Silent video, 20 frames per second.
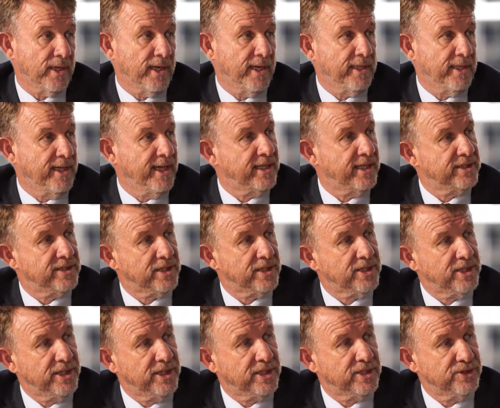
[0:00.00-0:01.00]
and that is a
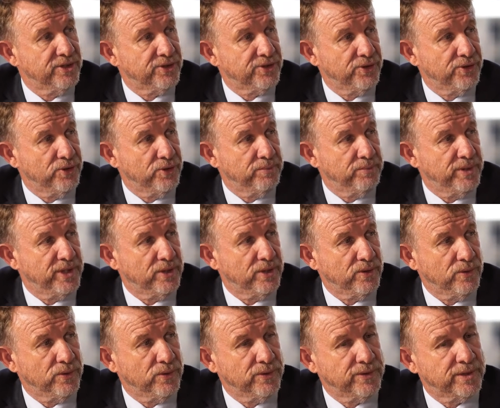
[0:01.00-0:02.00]
key concern
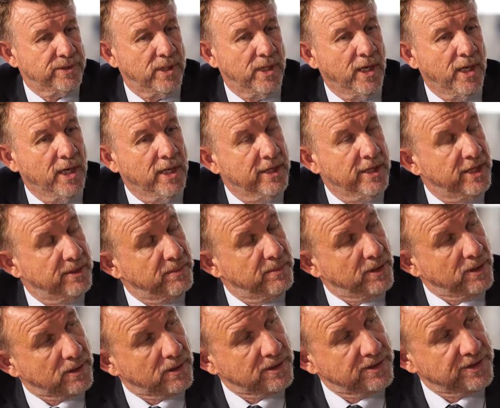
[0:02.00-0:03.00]
because the
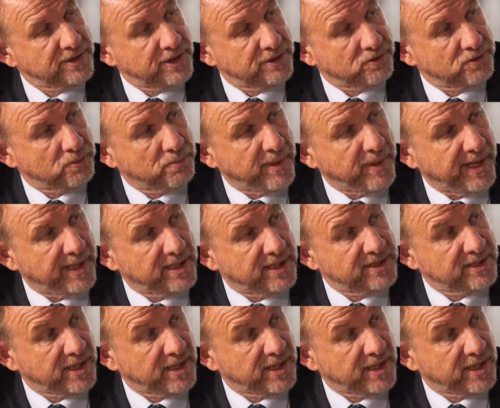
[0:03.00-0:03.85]
American Central Bank is